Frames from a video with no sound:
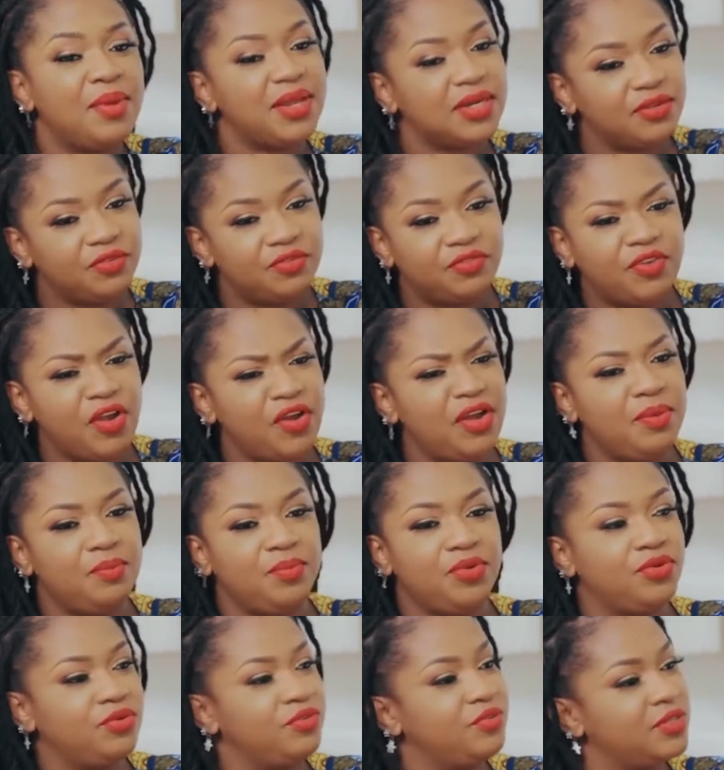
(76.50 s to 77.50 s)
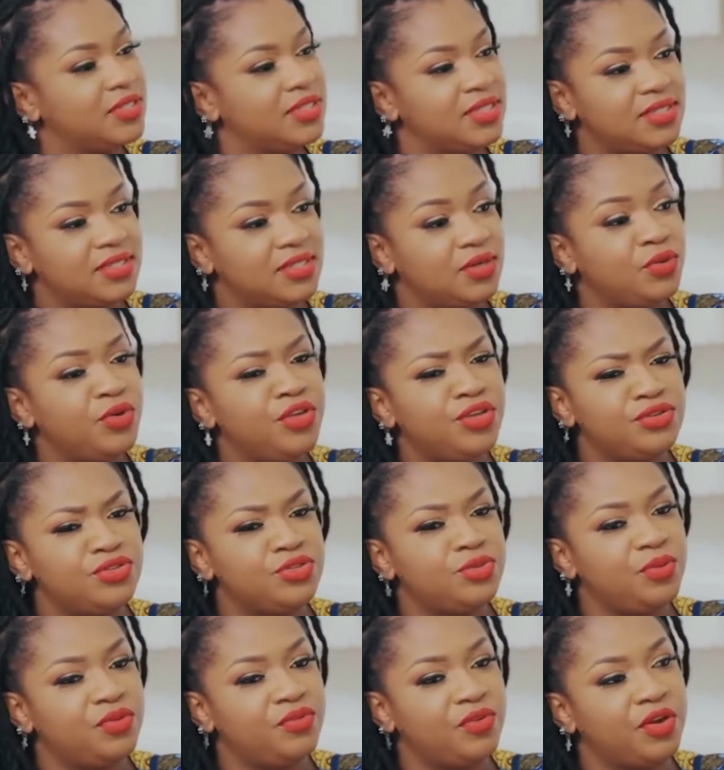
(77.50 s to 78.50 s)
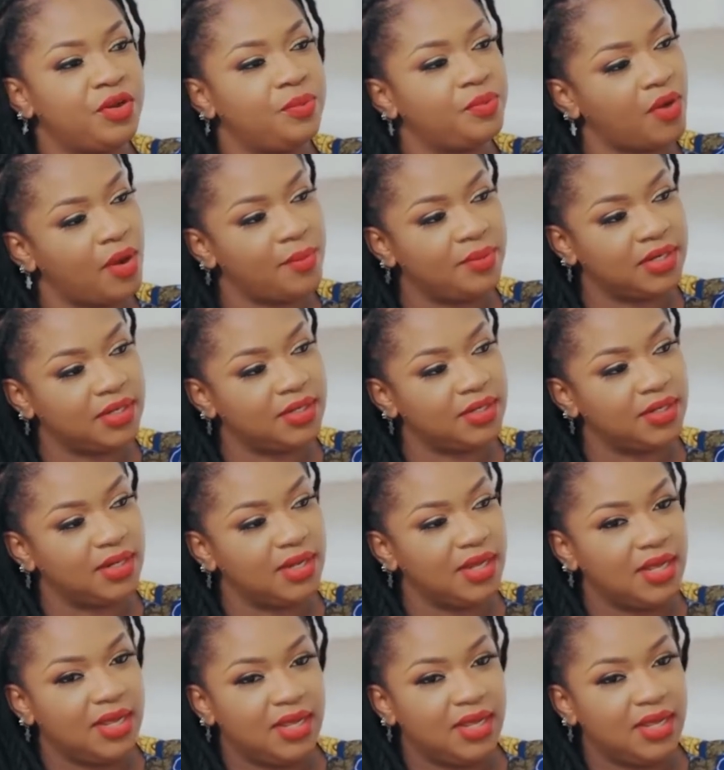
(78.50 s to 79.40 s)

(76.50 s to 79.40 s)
I met a very beautiful sister. We used to be very prominent.